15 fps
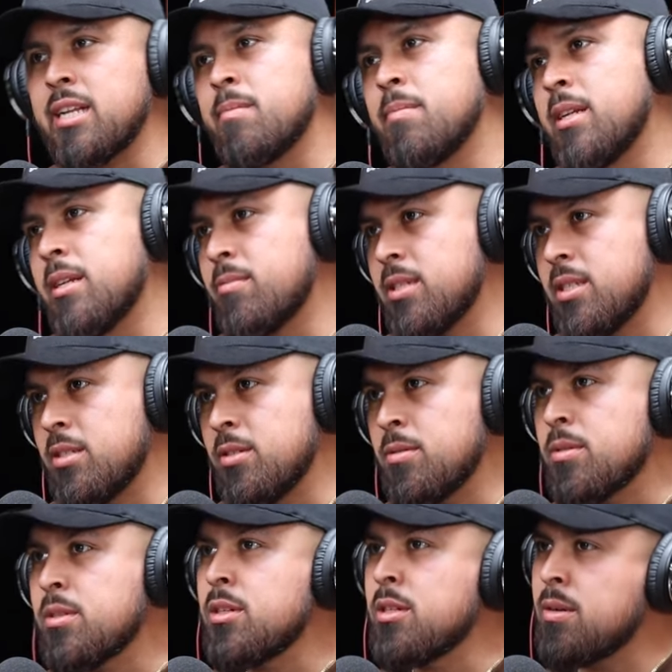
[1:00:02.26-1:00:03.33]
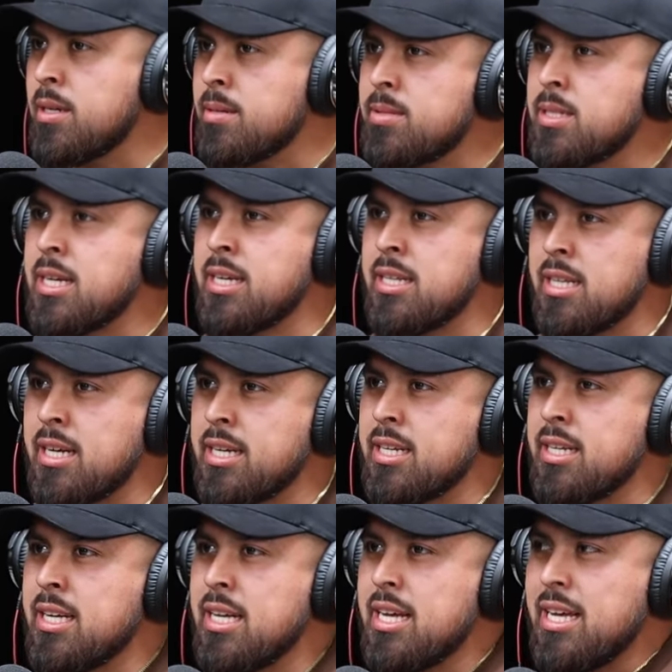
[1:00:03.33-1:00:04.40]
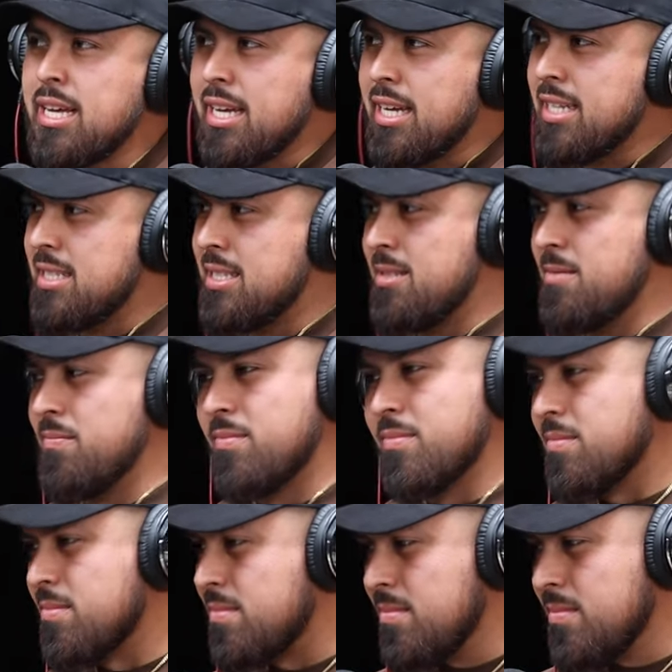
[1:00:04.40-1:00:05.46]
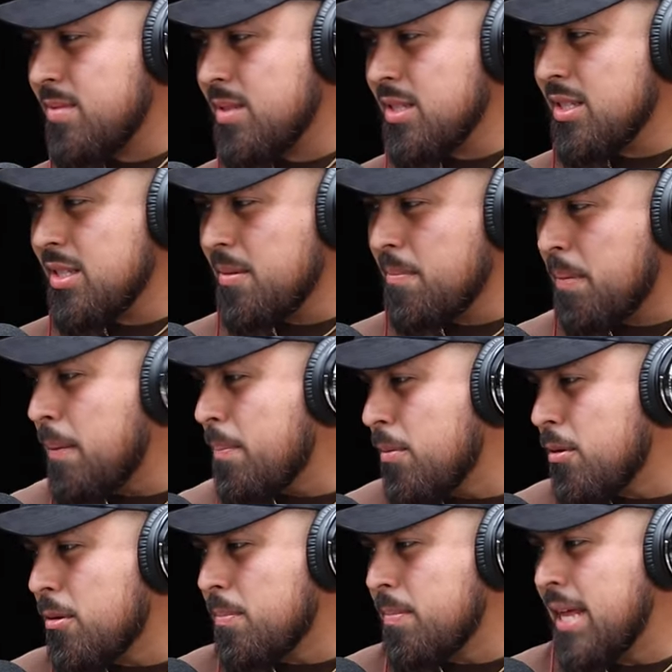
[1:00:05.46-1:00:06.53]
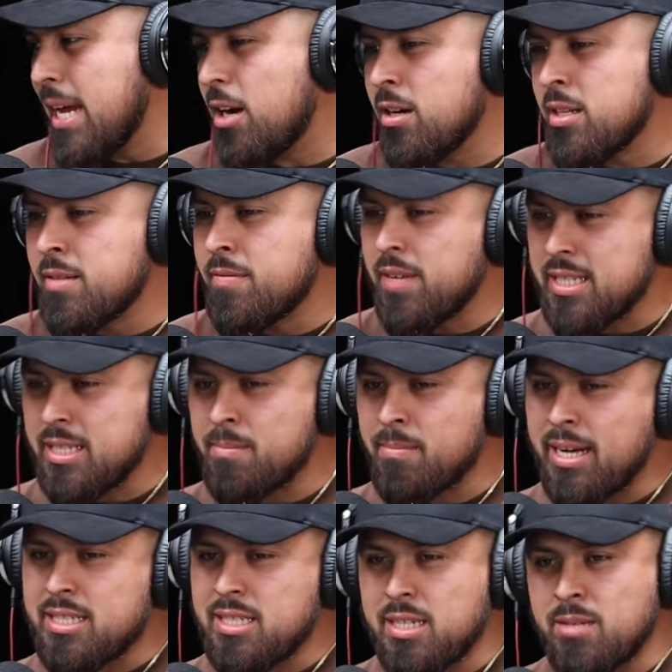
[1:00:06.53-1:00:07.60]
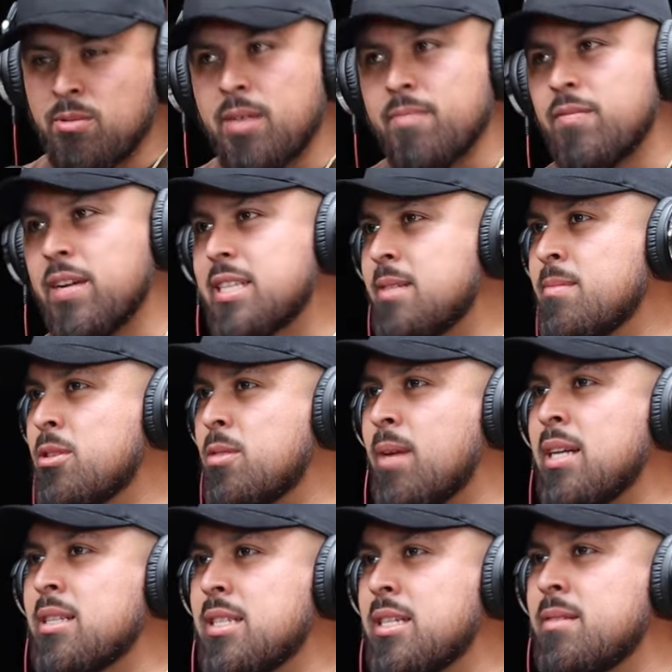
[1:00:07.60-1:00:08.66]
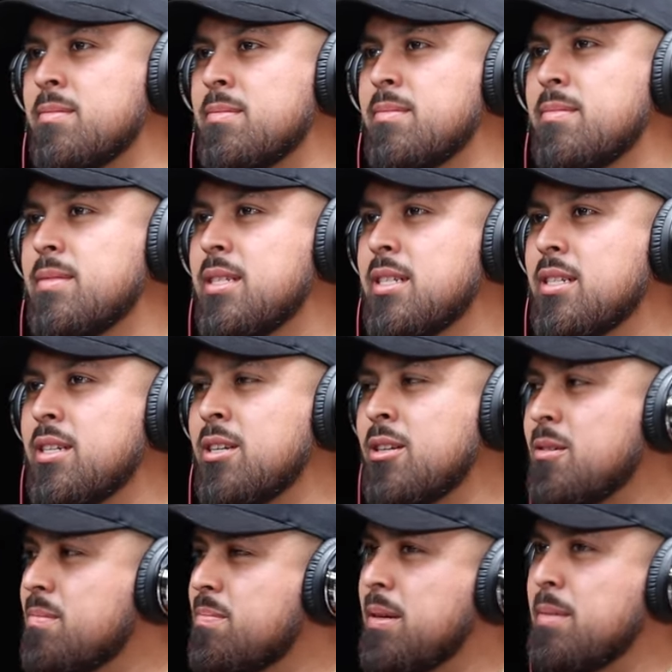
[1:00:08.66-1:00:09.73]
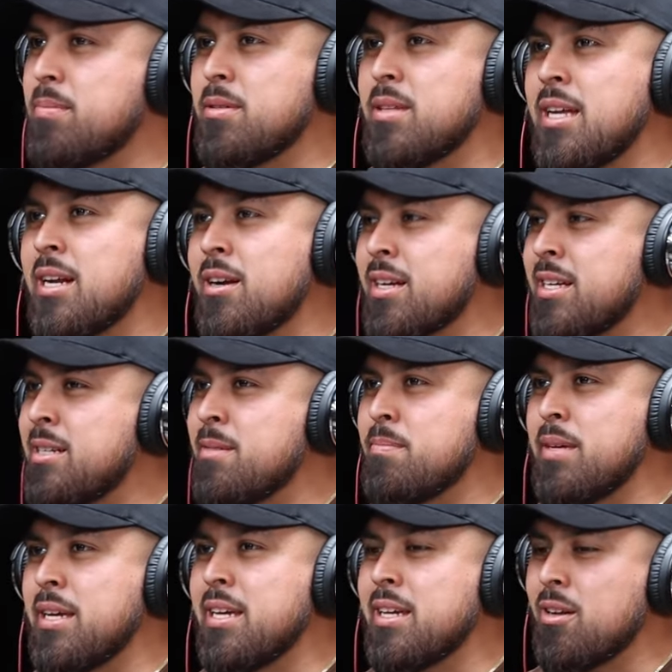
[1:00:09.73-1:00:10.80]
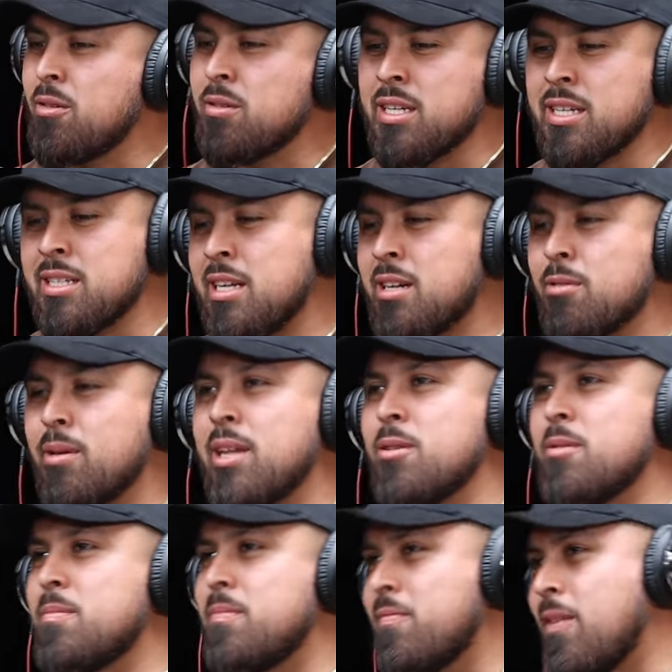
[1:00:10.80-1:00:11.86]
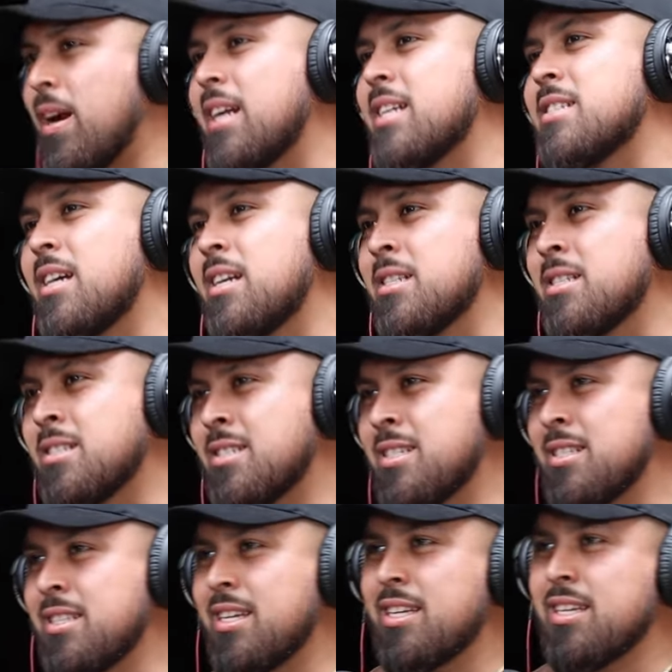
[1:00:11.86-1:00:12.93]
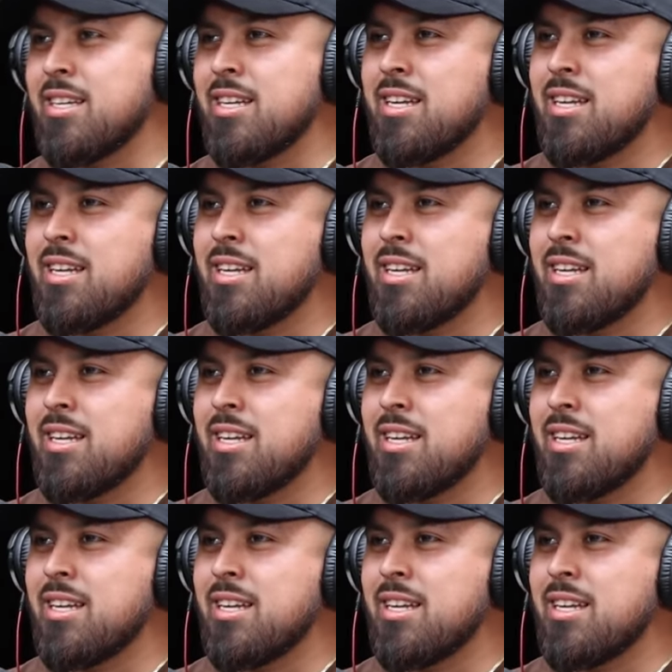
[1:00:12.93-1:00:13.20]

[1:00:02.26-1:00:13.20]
anybody with you. You know what I'm saying? Like it's people that are in the victim mindset want victims around them. You know, people that are gonna be only in the ruedo Friday, Saturday, and Sunday.